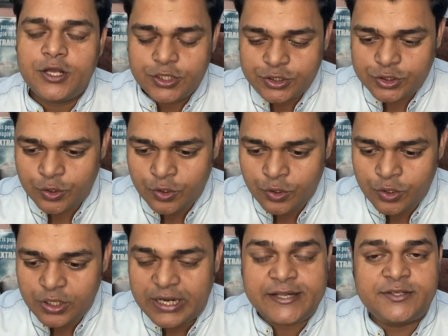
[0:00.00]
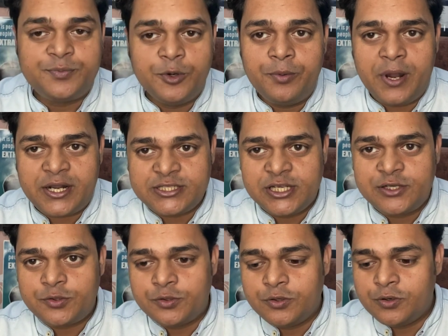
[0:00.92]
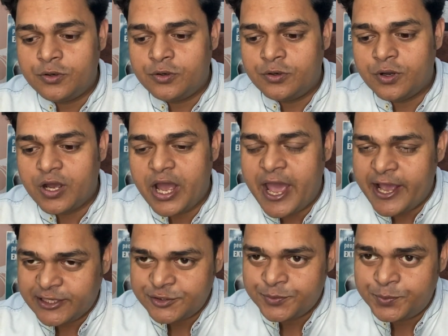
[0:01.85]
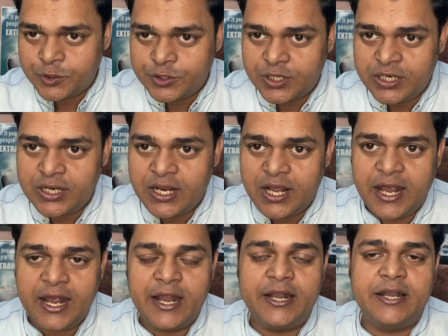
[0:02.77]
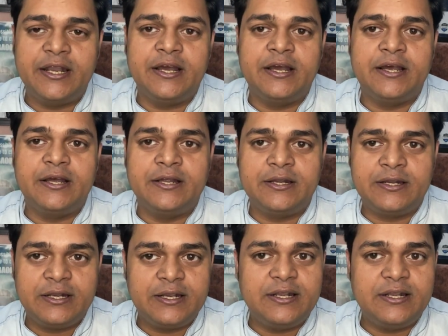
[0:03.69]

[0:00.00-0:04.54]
So let's move ourselves to Azure portal and